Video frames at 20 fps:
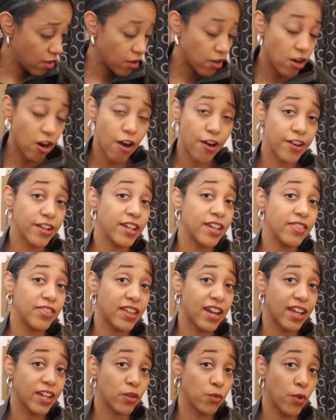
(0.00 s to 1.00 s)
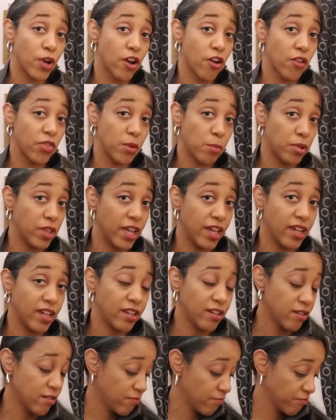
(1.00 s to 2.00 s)
cardigan that I could wear on the
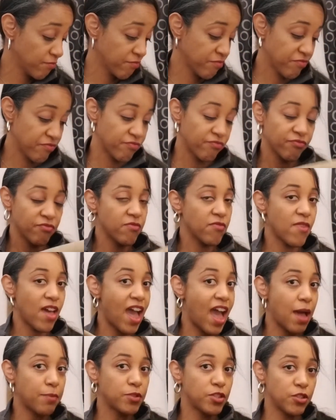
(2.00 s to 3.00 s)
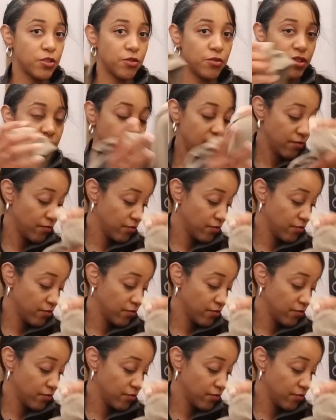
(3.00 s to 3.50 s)
plane. Absolutely.